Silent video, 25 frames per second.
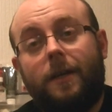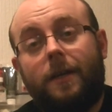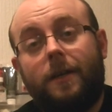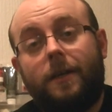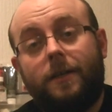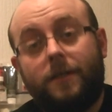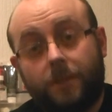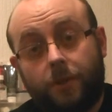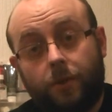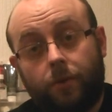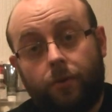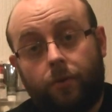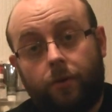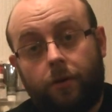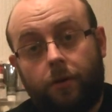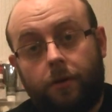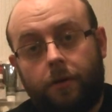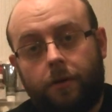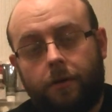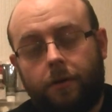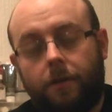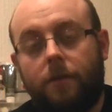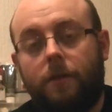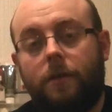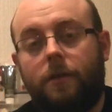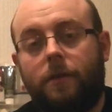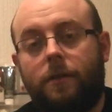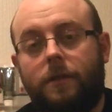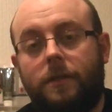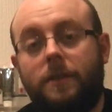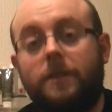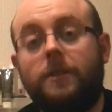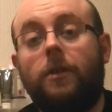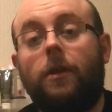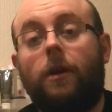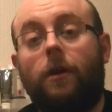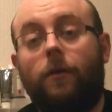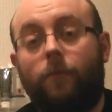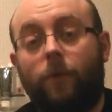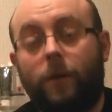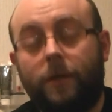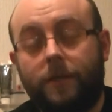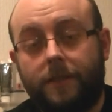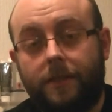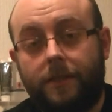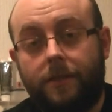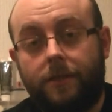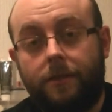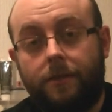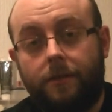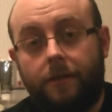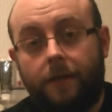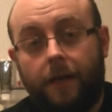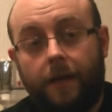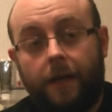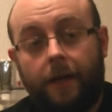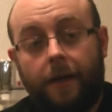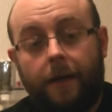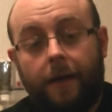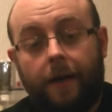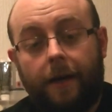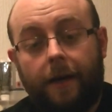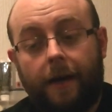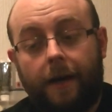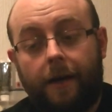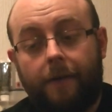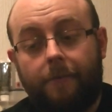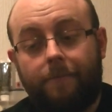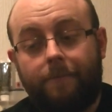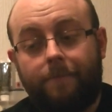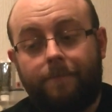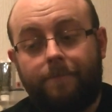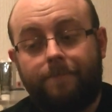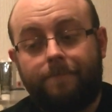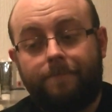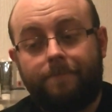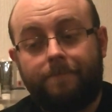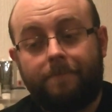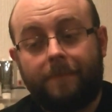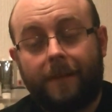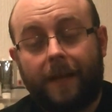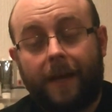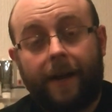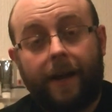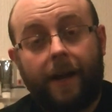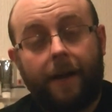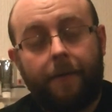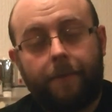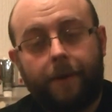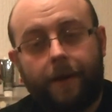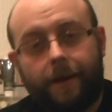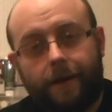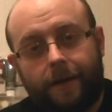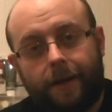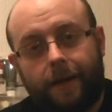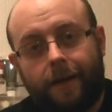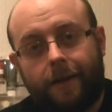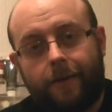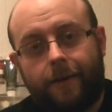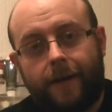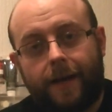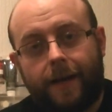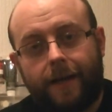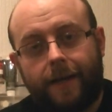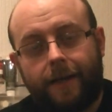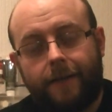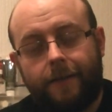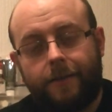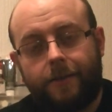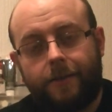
So there's a lot of work to do, and I better get cracking.